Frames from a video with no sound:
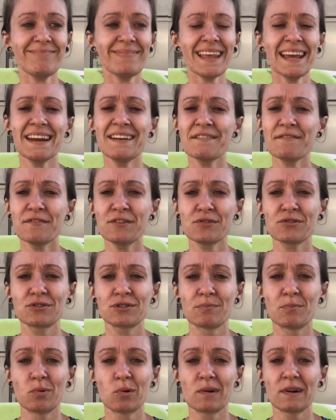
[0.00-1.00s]
and to feel
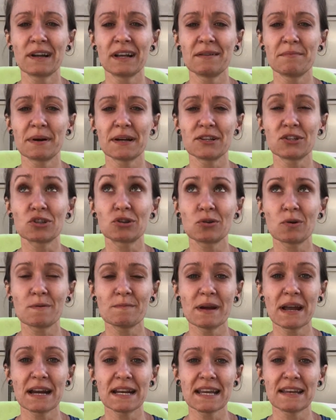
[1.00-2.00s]
supported by so
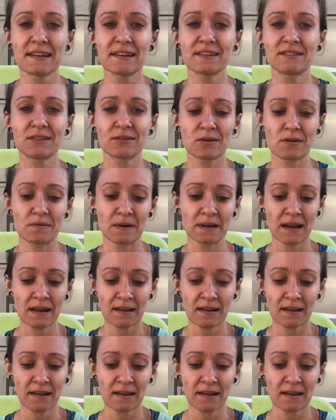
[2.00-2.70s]
many. So